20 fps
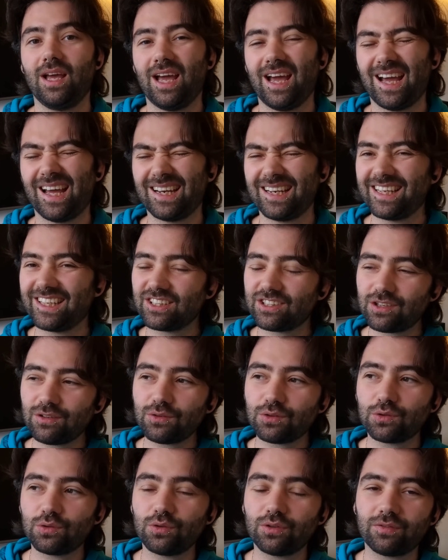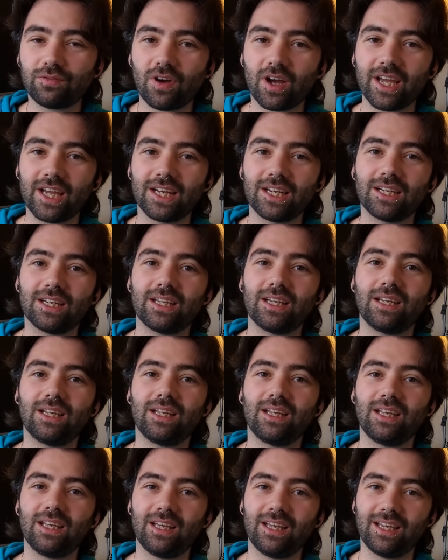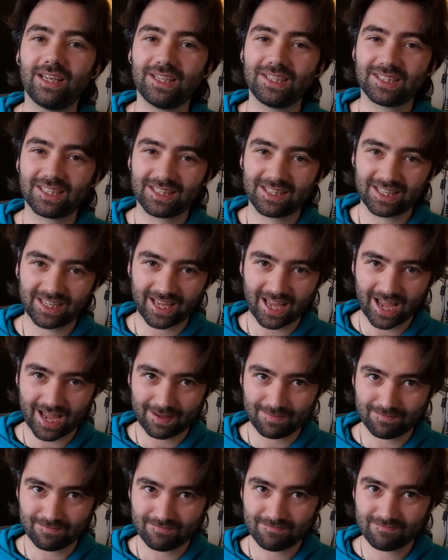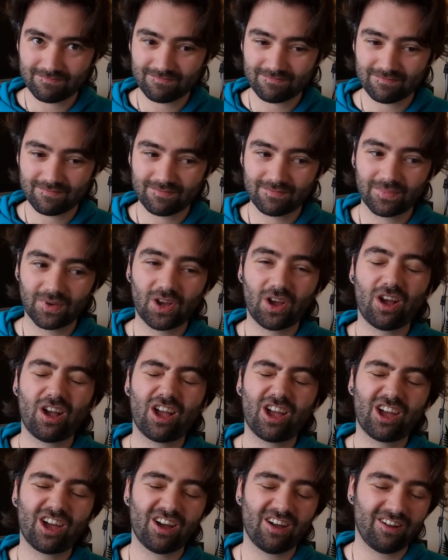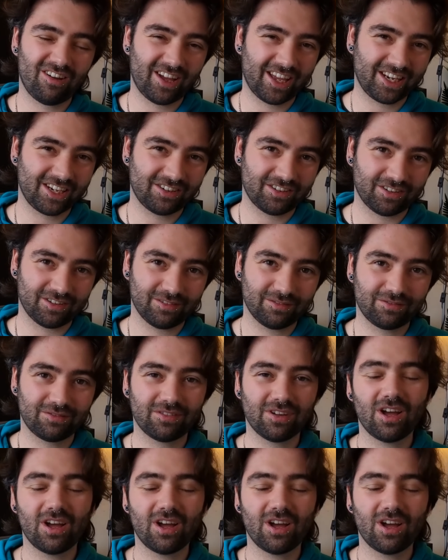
And insult sword fighting is in the game. Kind of.